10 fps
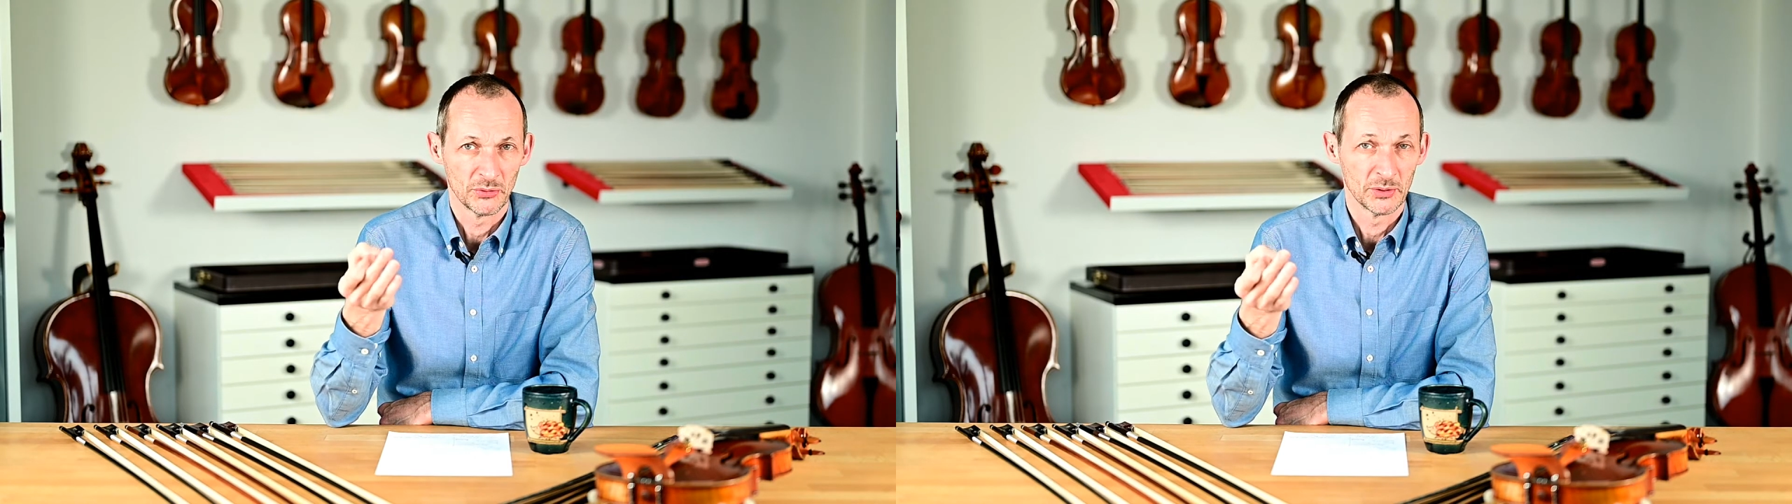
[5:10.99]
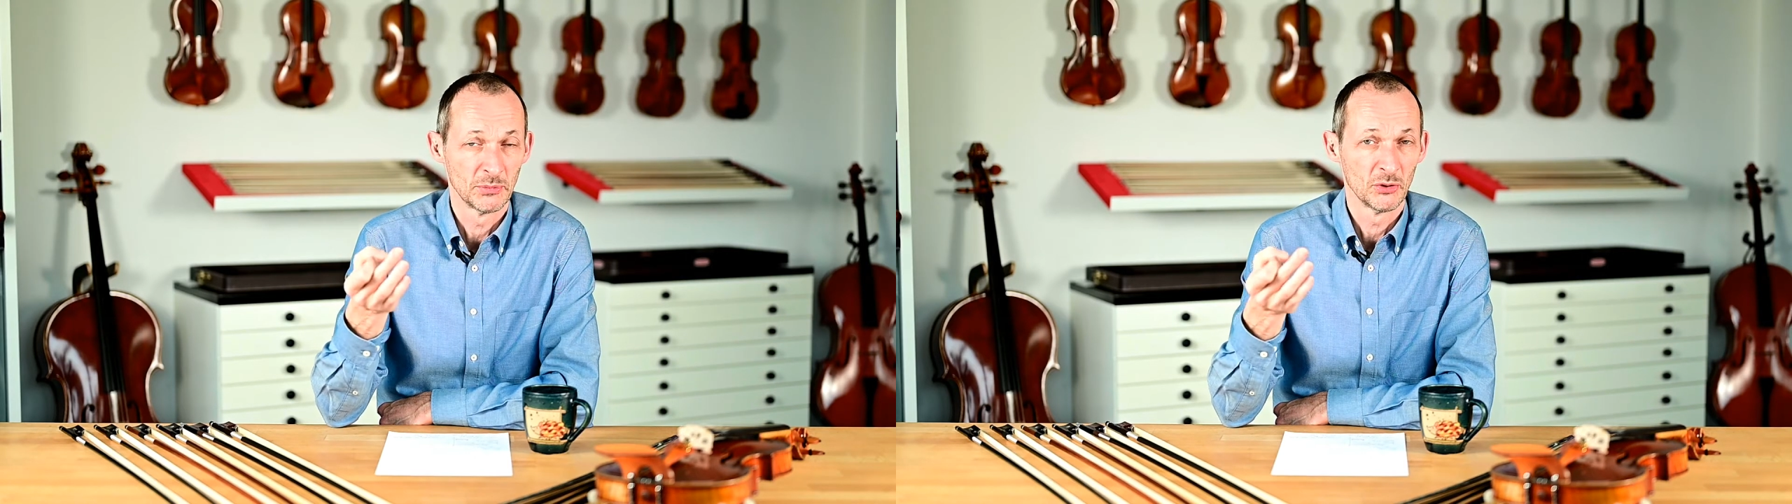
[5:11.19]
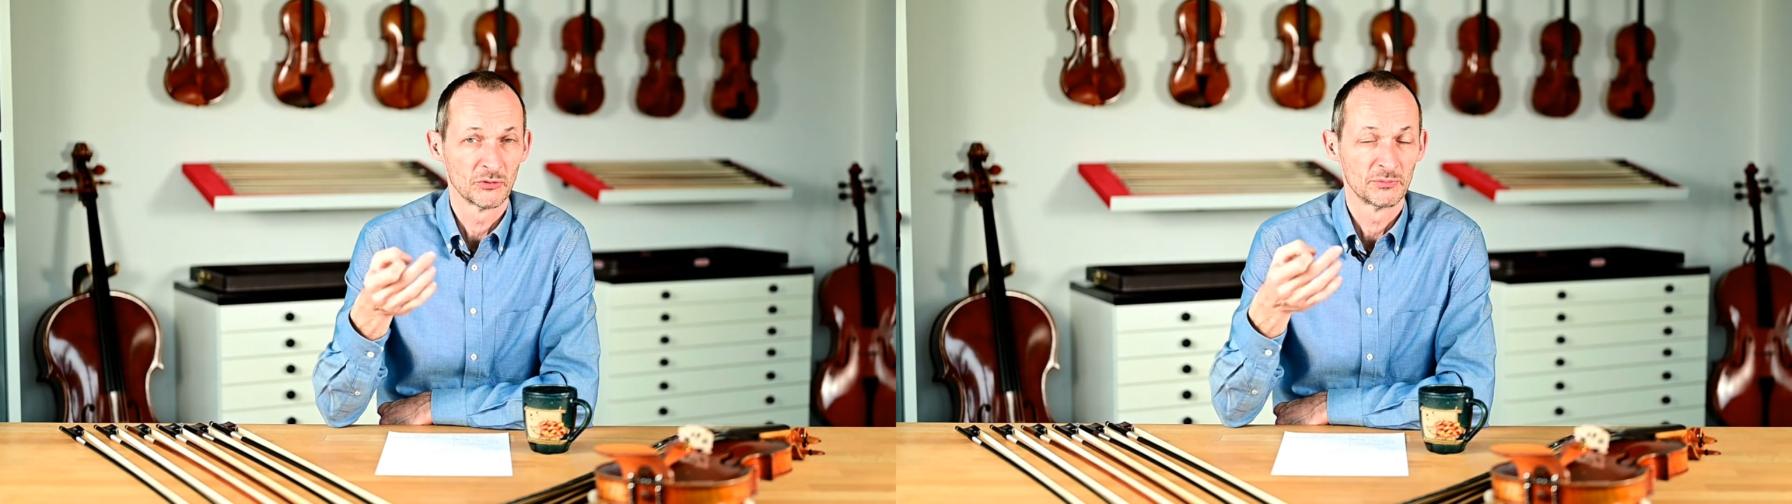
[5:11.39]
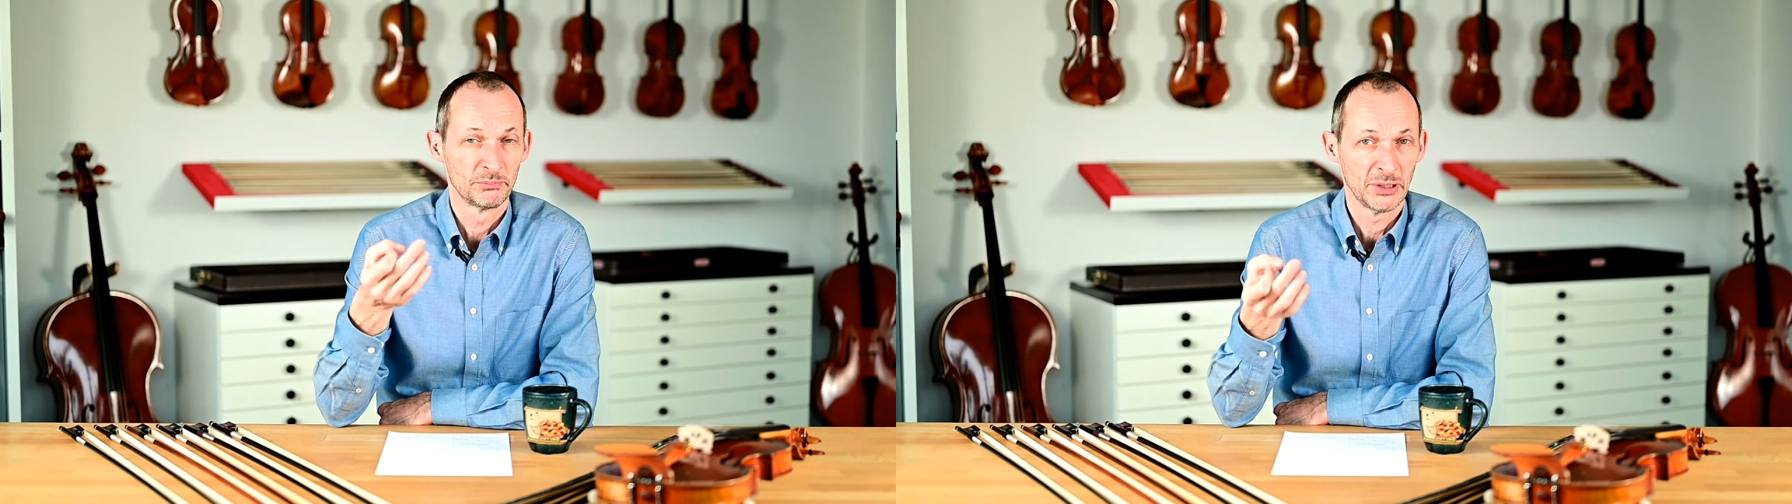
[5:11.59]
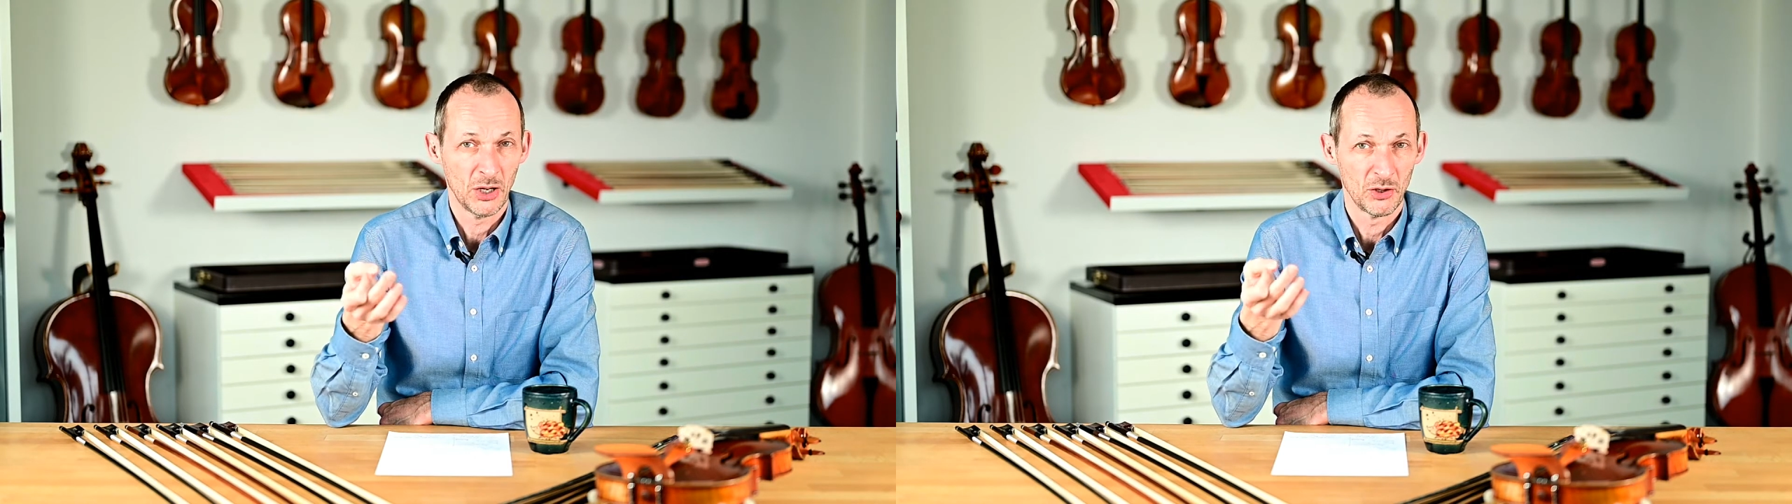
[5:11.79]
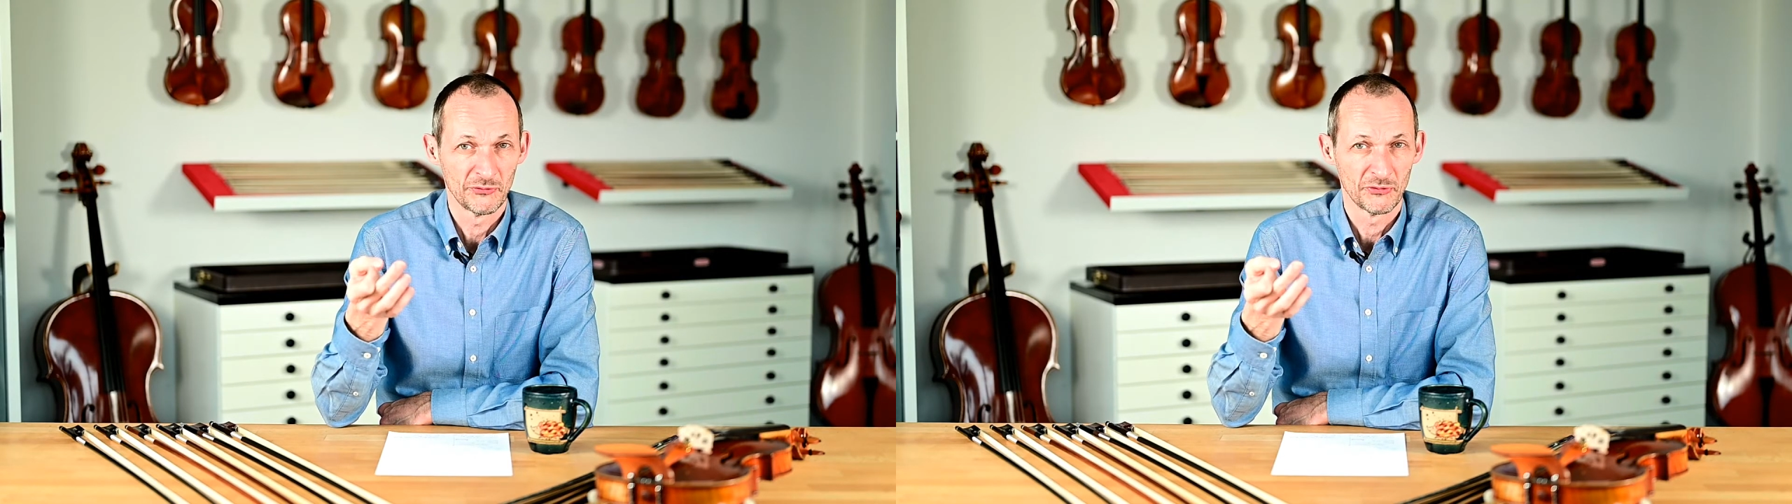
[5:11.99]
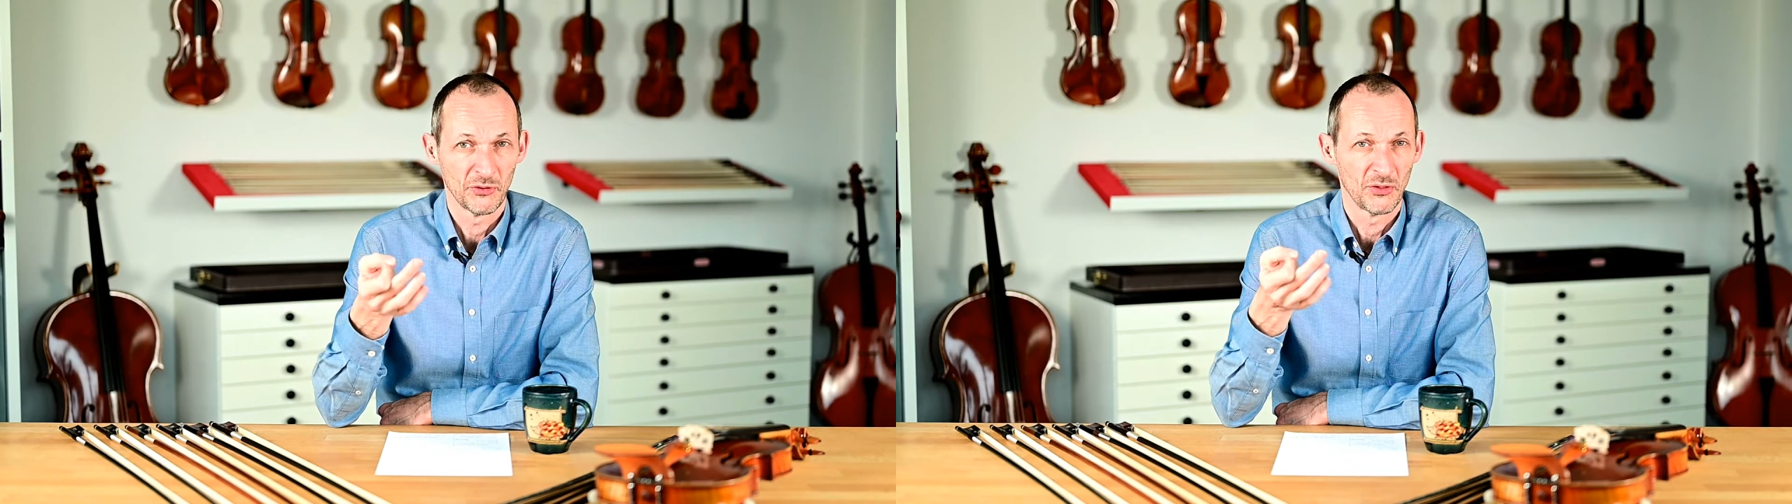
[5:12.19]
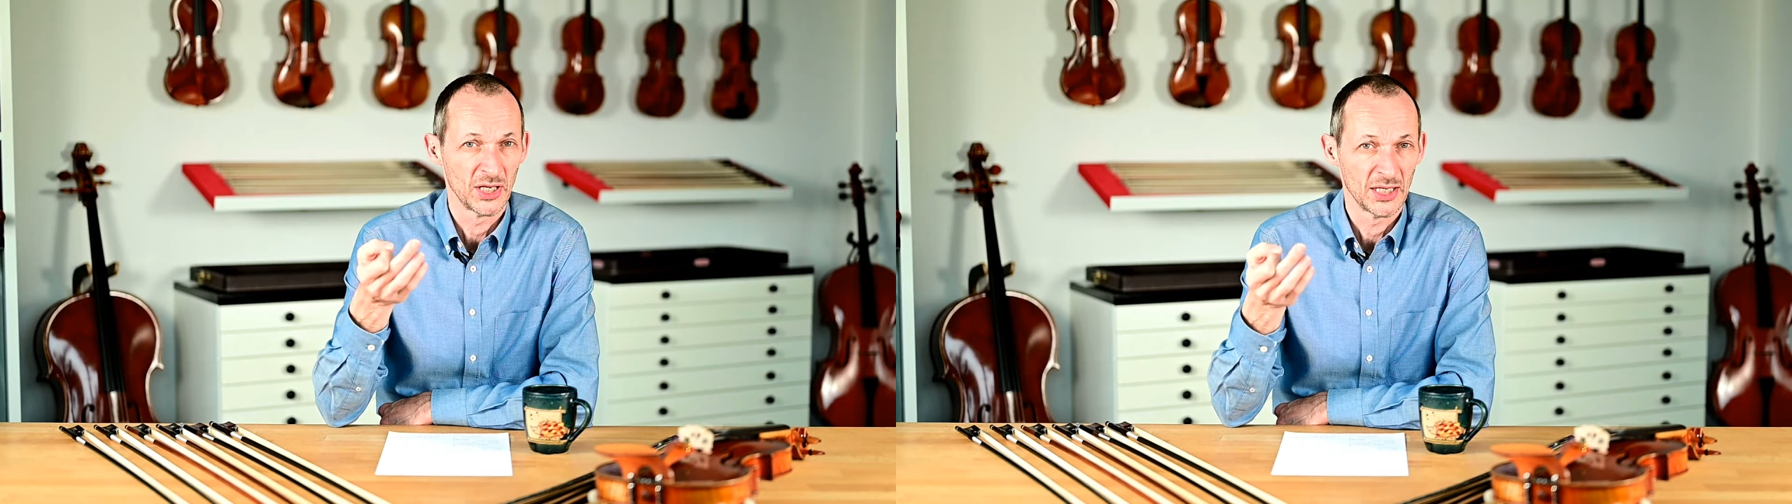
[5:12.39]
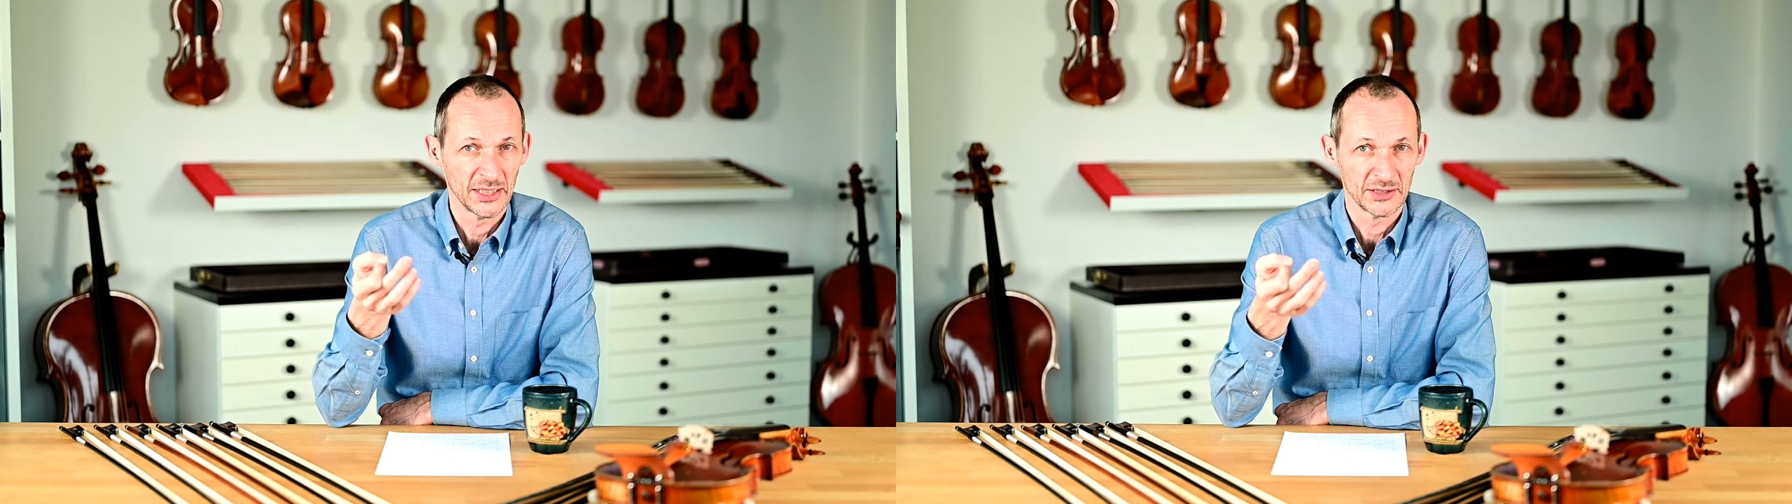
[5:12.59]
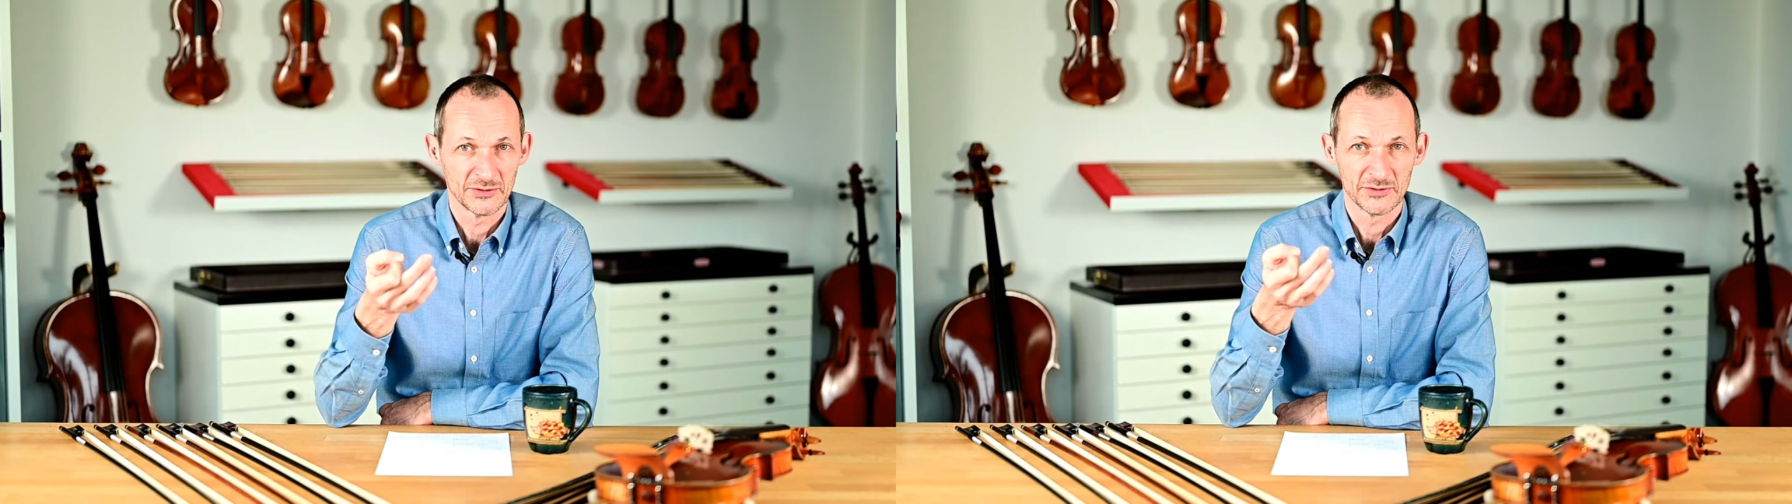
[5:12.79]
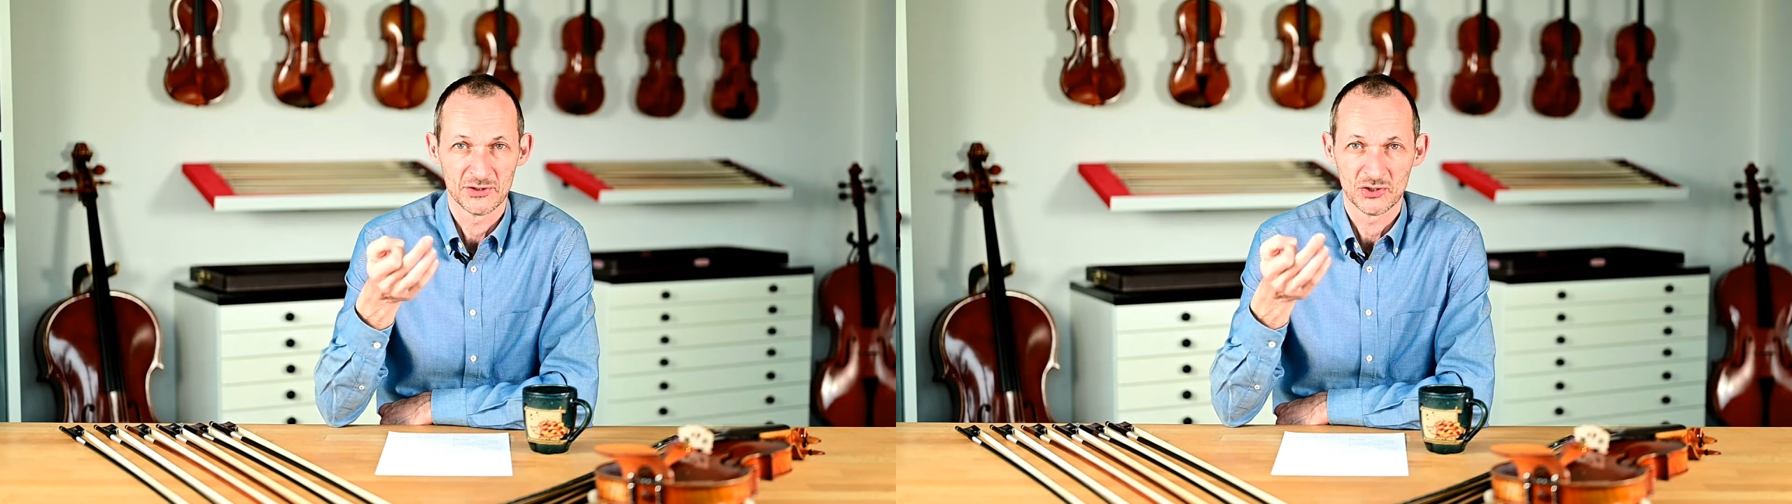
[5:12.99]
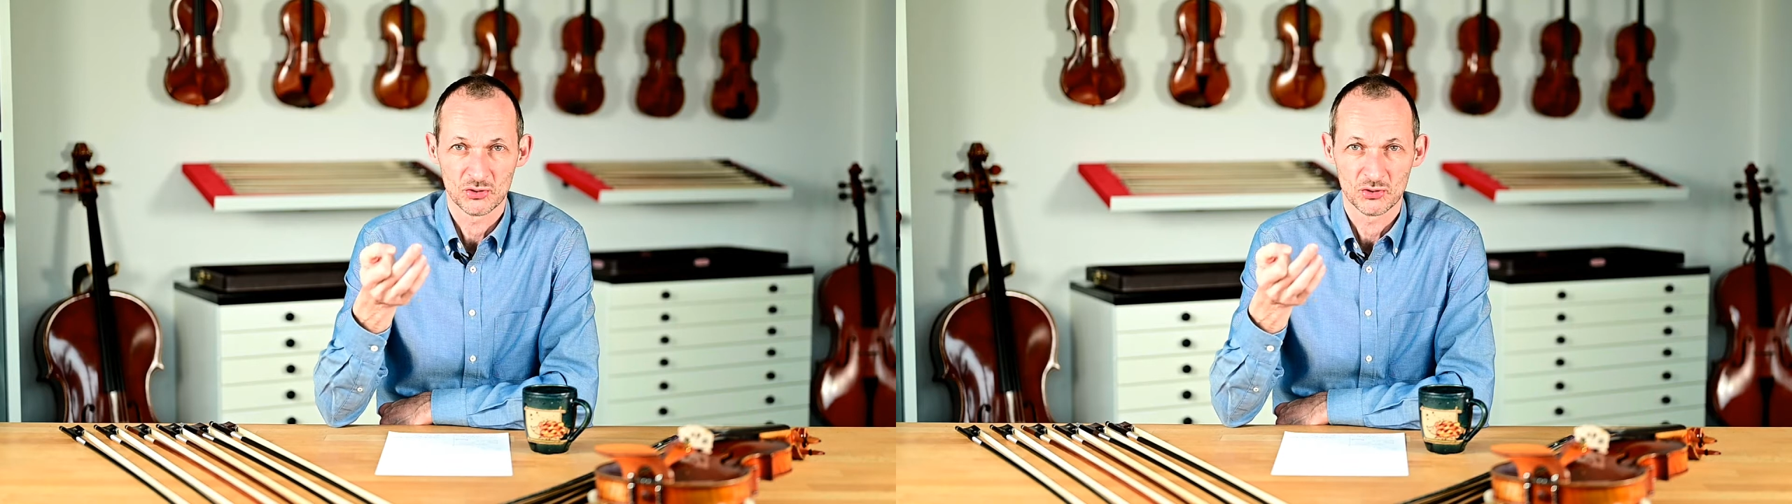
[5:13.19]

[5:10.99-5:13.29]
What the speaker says: the most powerful, the lightest,